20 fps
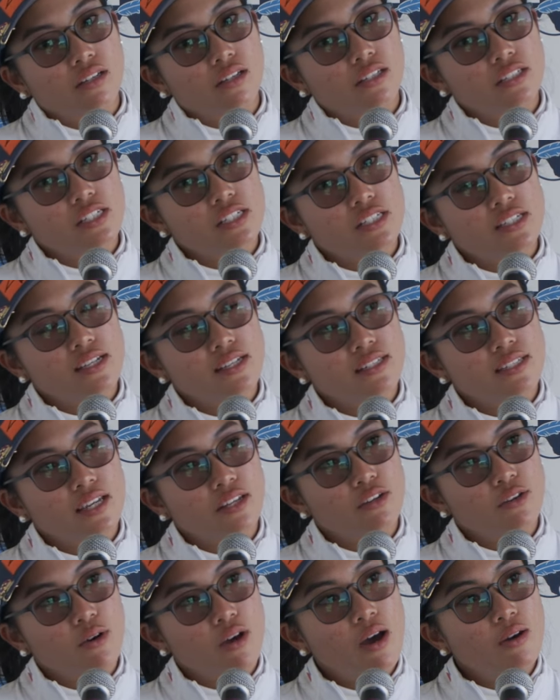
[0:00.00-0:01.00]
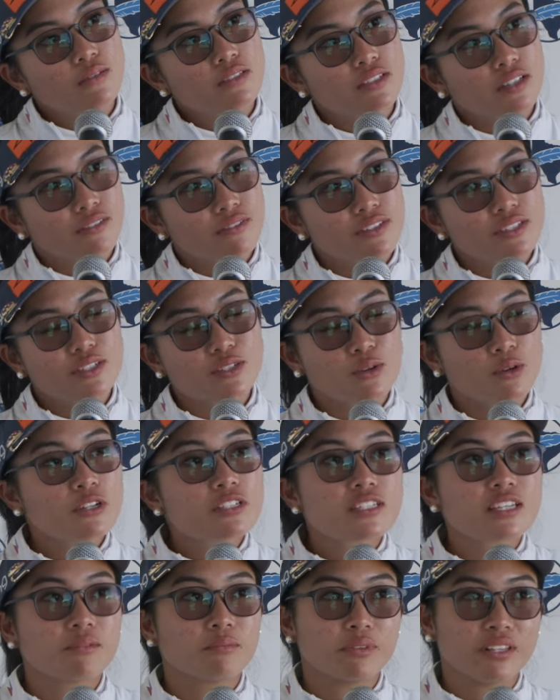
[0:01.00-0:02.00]
just because I know how tough this
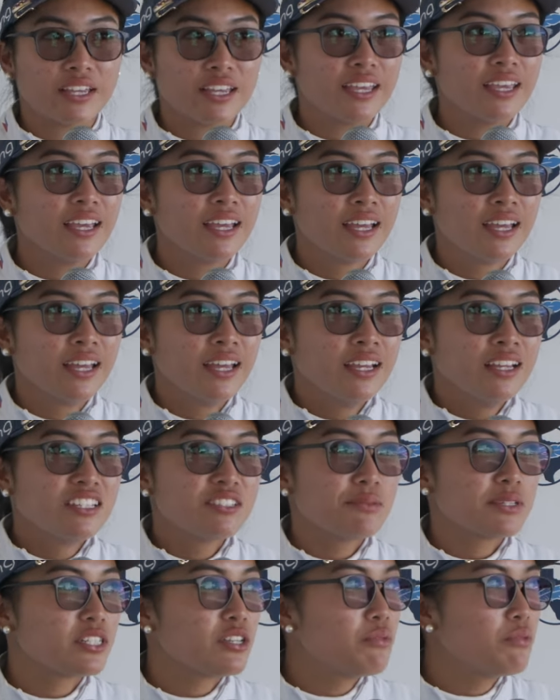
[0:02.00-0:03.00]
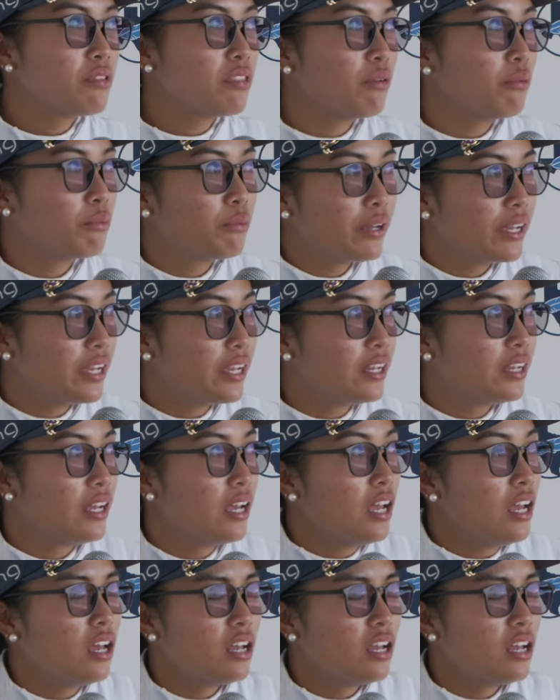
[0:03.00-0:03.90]
course can play, especially with the wind.